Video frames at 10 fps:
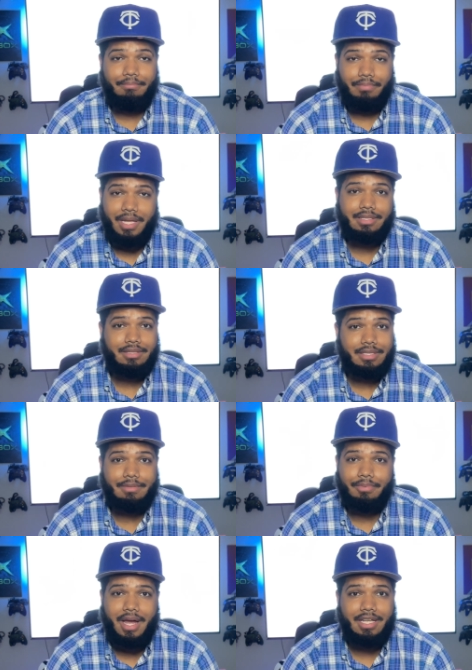pleasantly
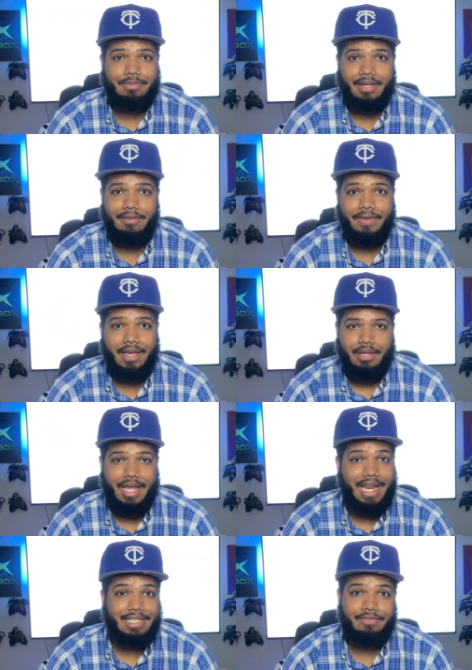surprised by the fact
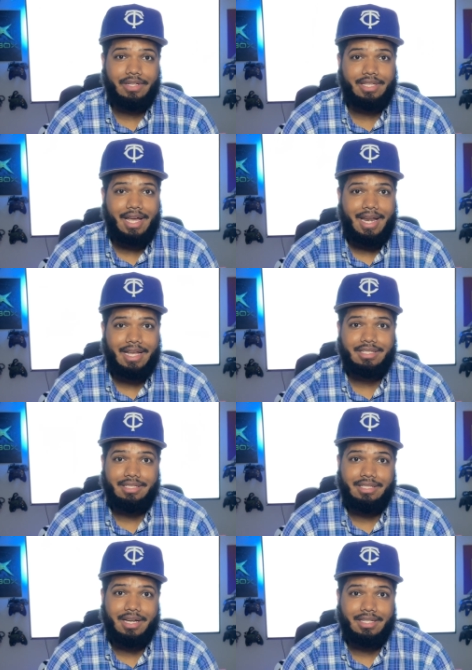that Asphalt 9
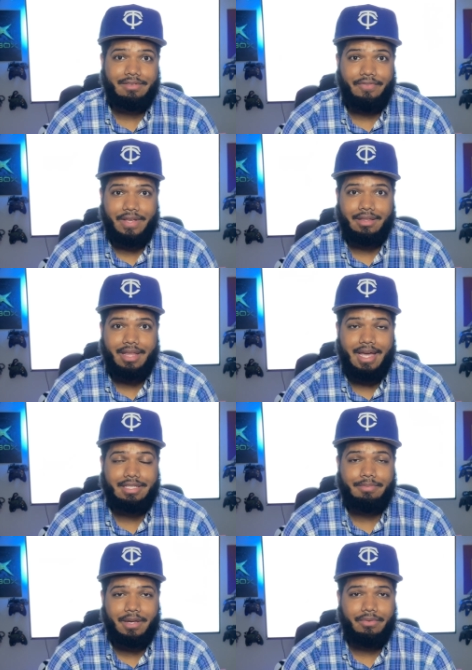actually does fit the
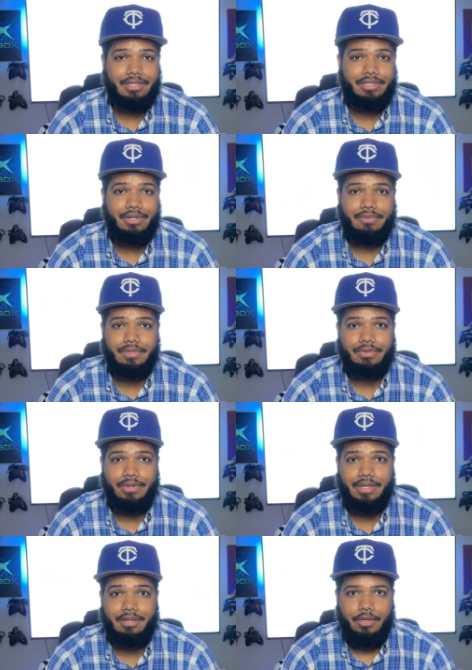aspect ratio of the screen. You